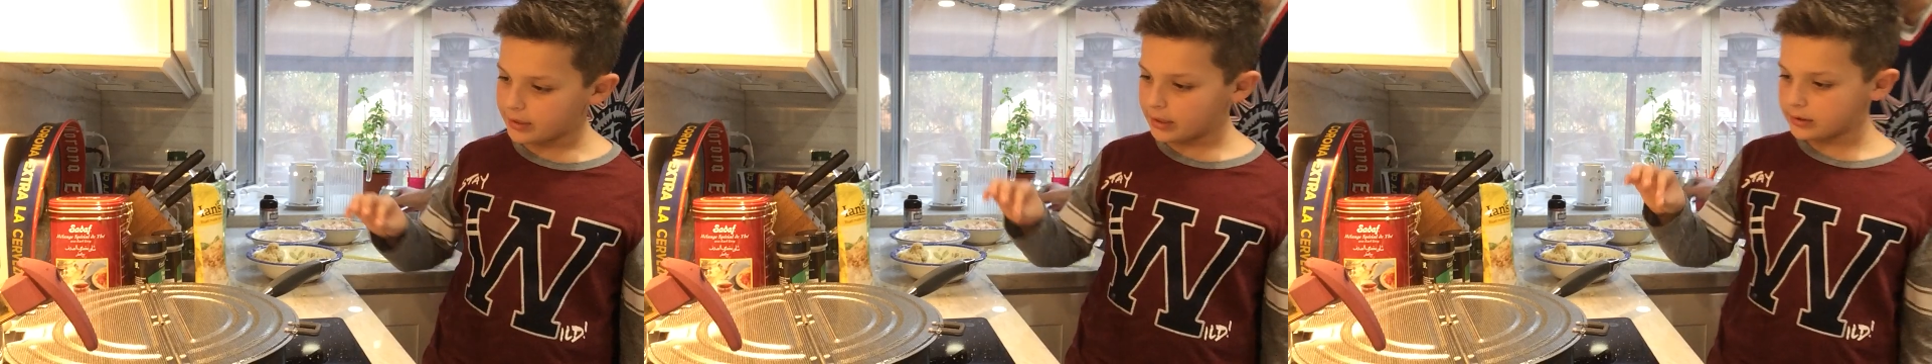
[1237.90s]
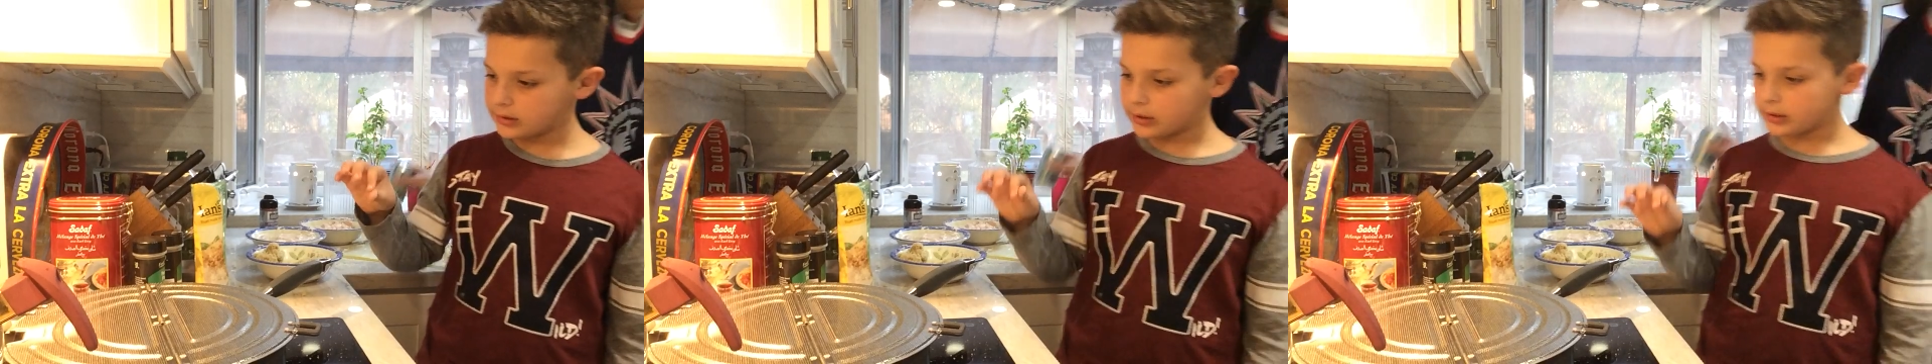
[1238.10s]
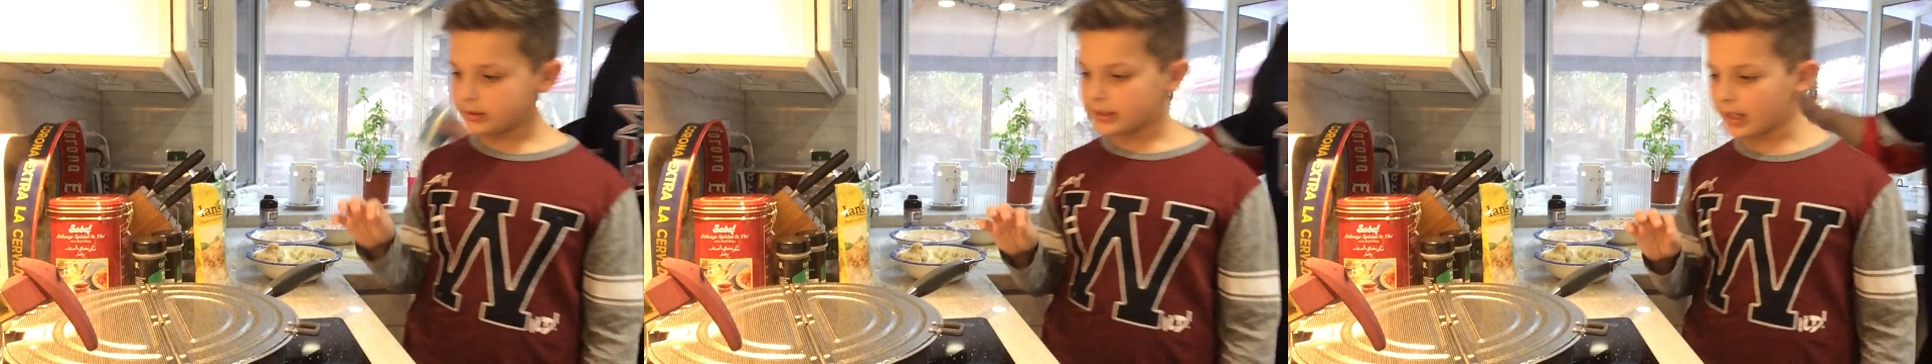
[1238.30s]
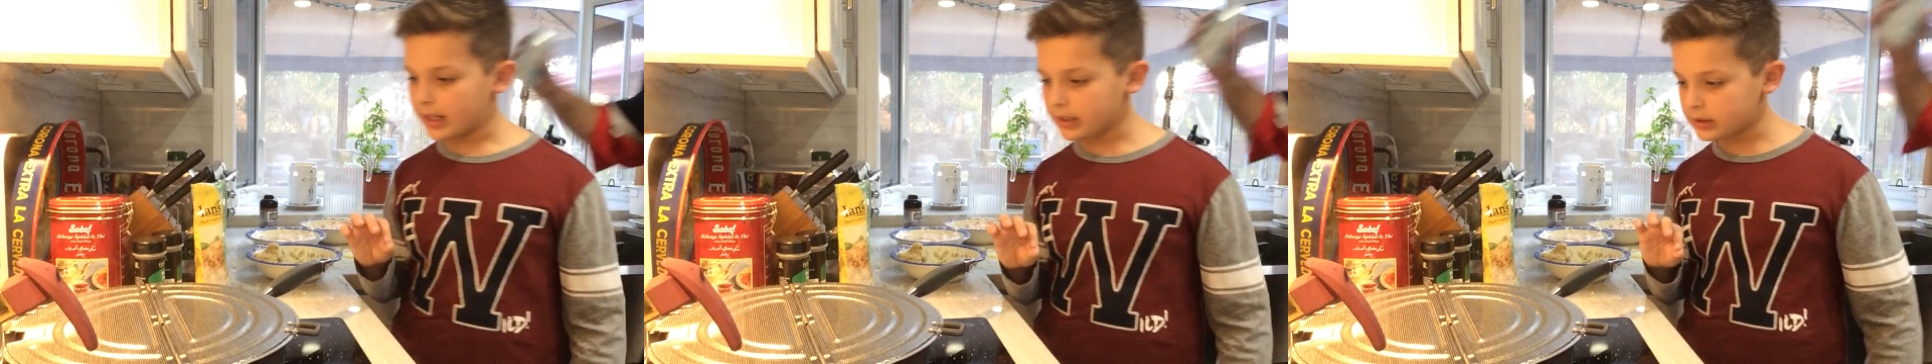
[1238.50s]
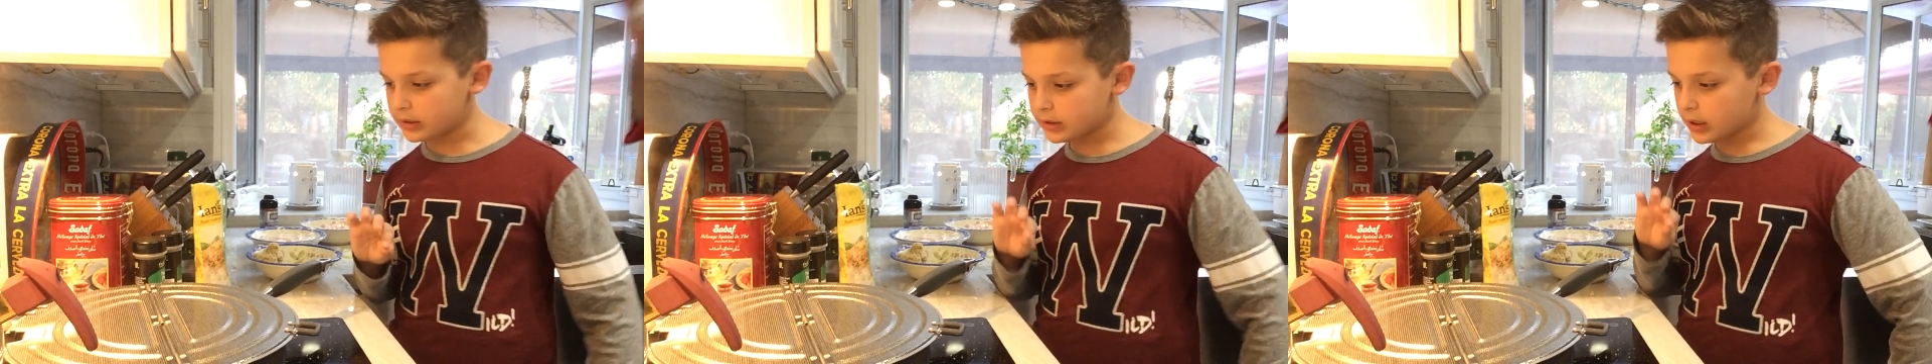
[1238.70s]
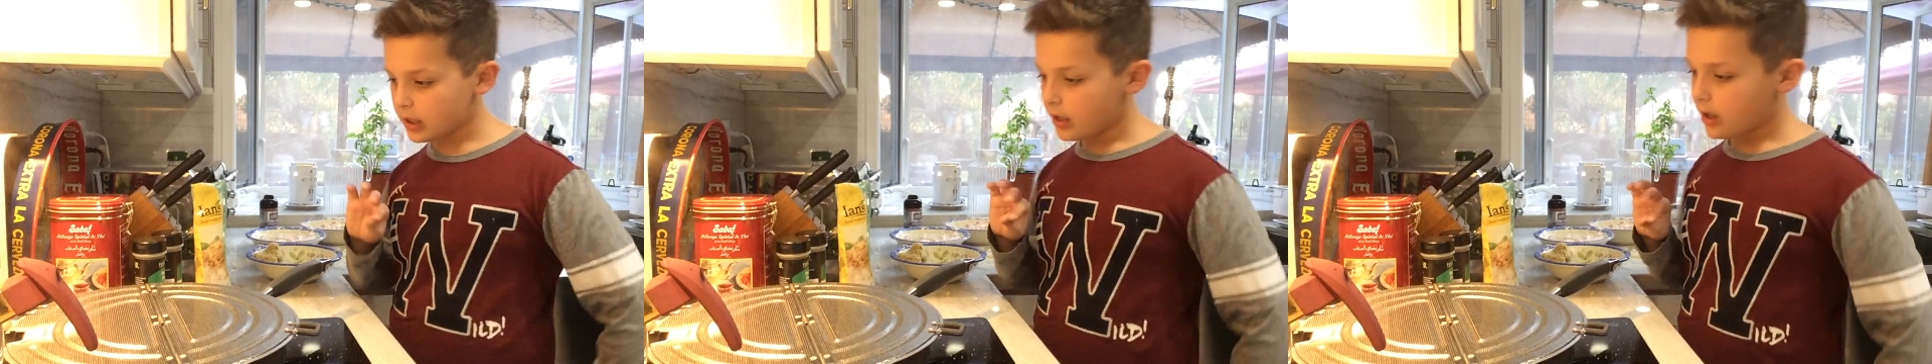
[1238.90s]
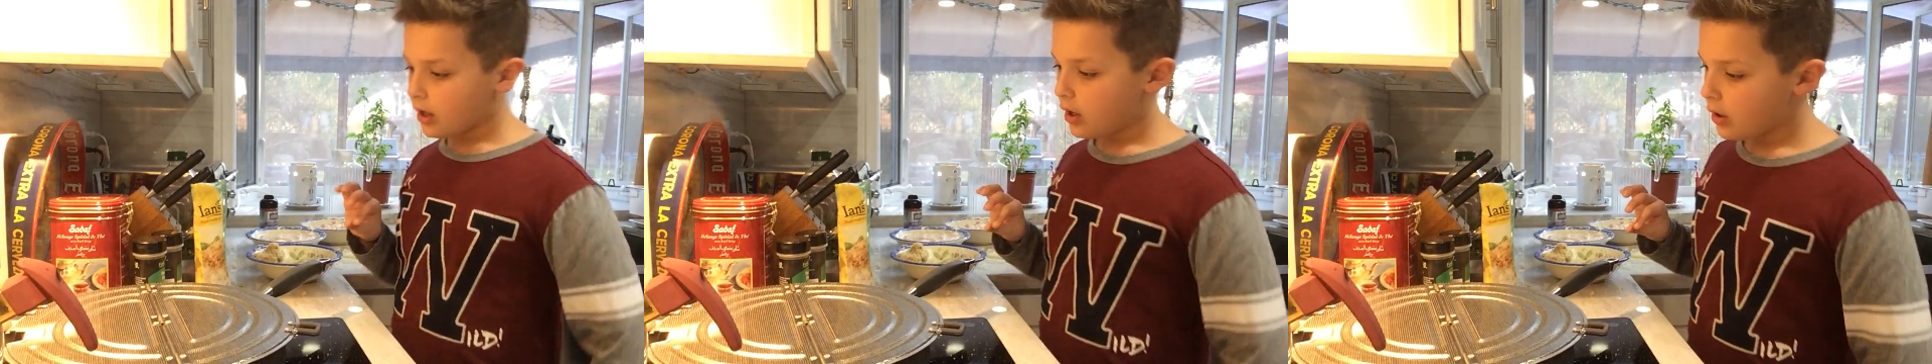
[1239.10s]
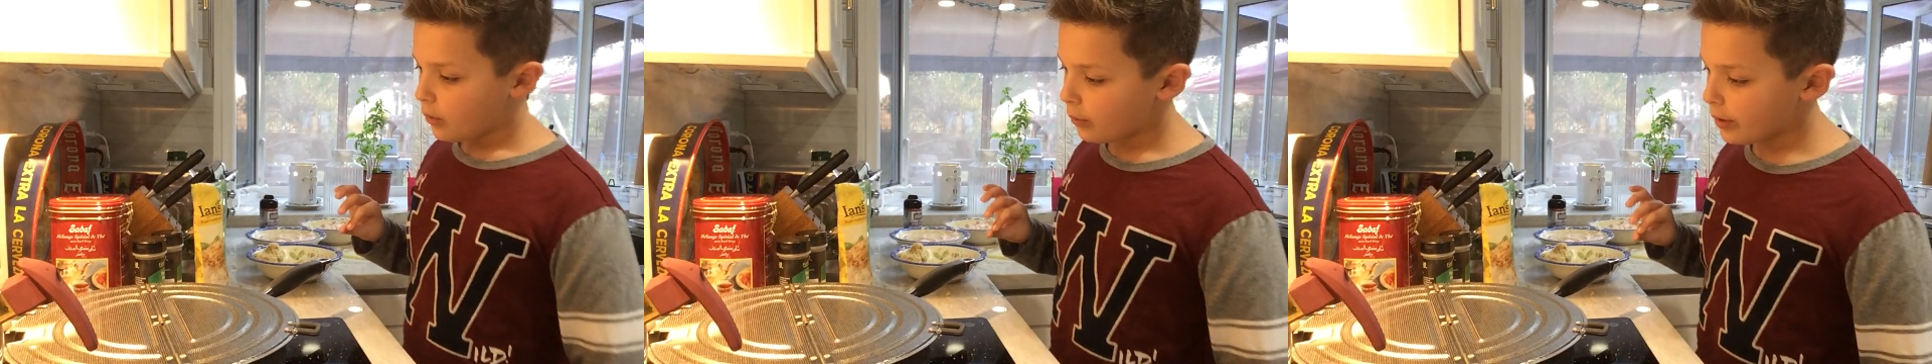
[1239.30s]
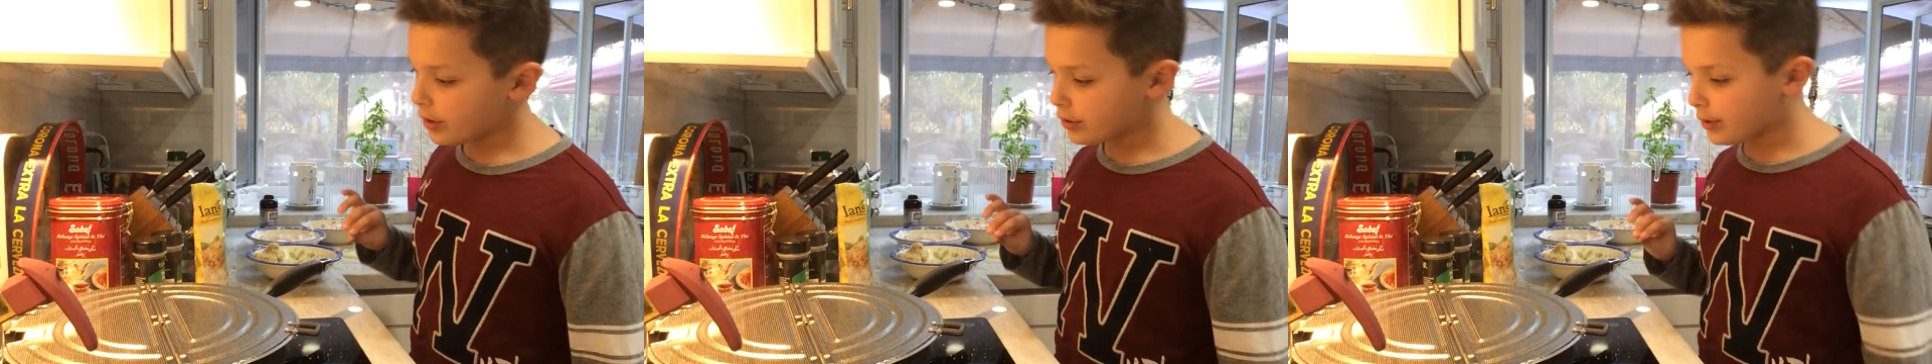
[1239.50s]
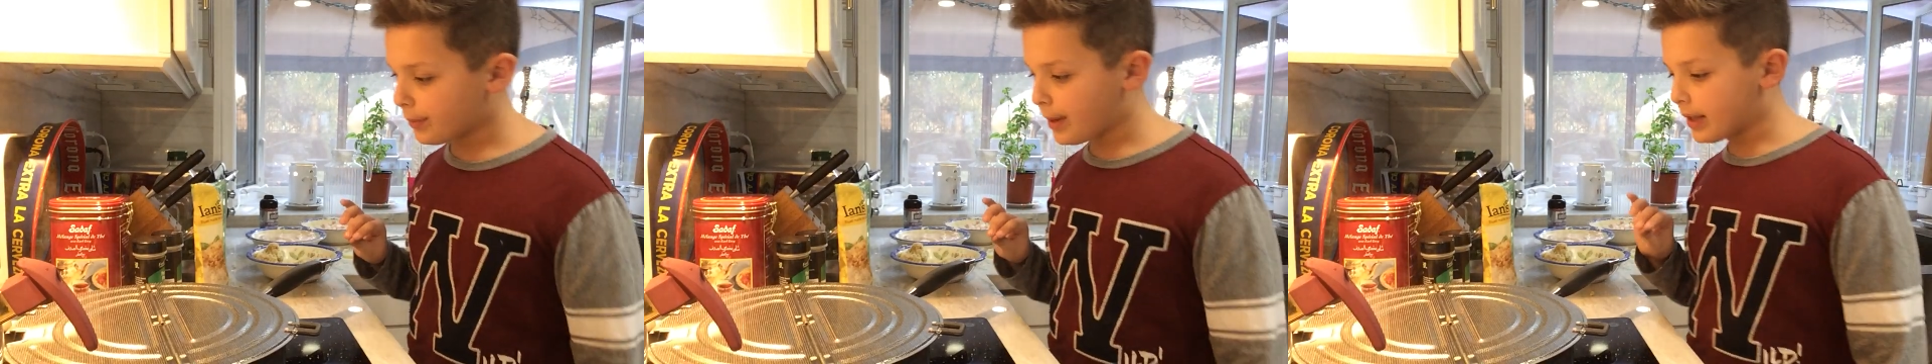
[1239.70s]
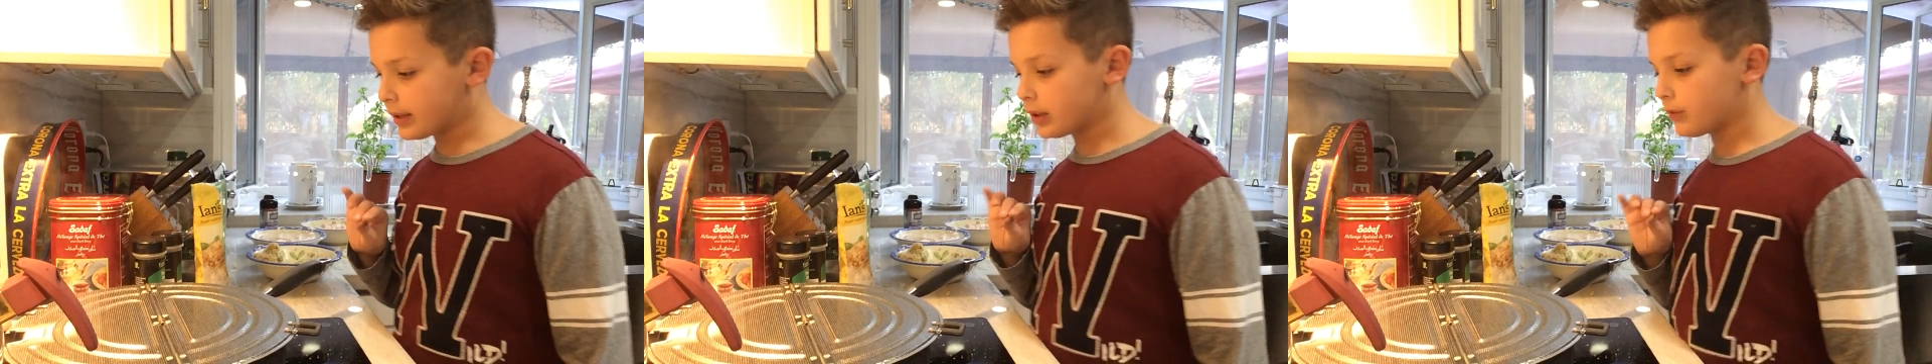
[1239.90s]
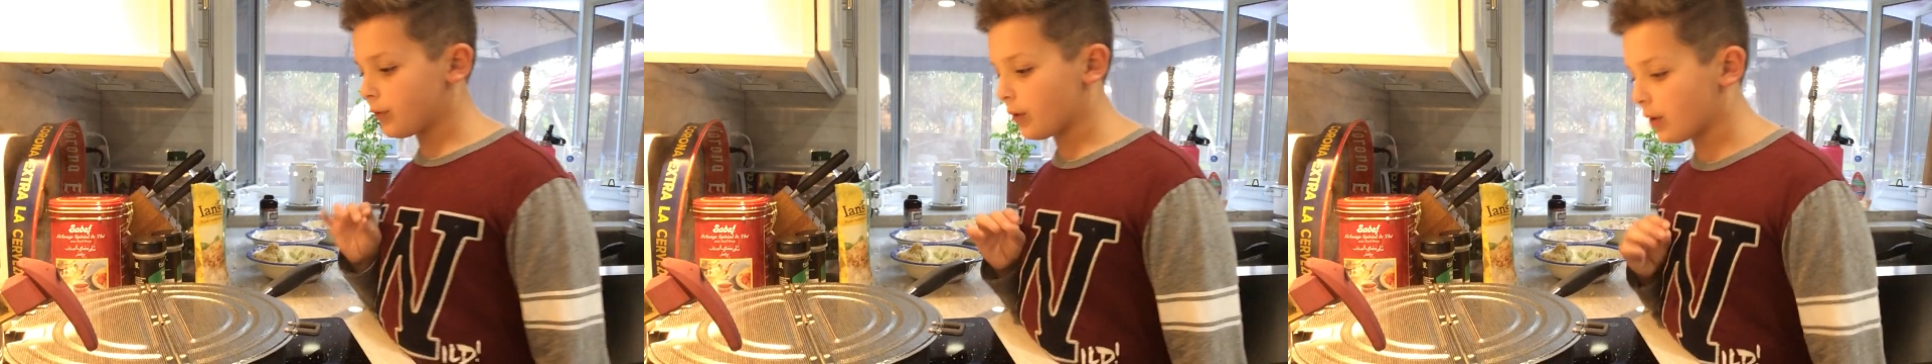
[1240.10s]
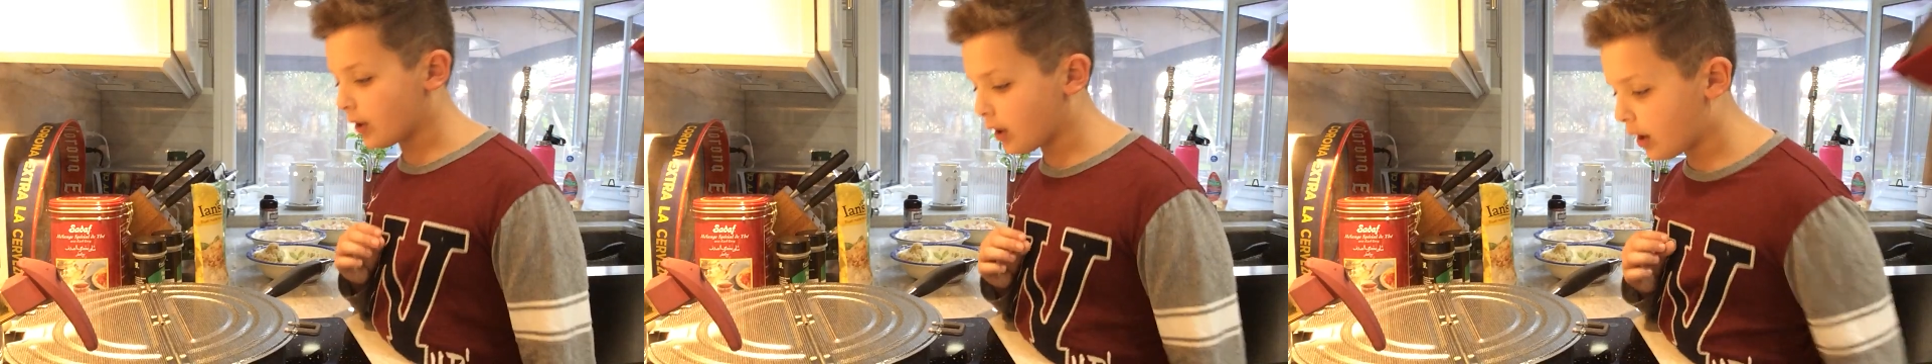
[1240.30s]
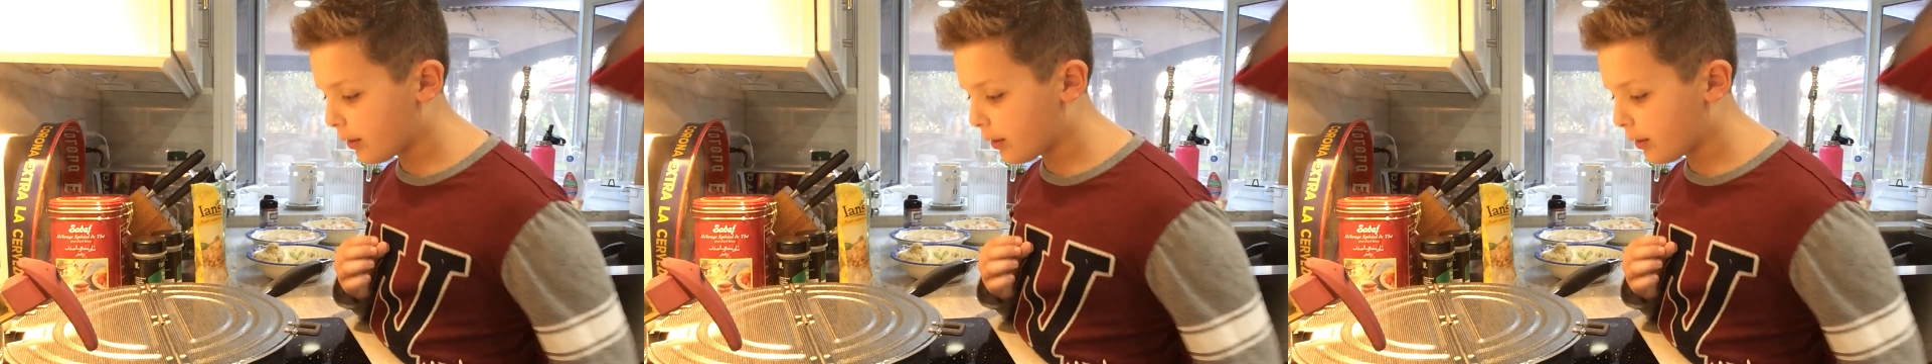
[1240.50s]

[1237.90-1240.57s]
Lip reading: does to test. We usually make this for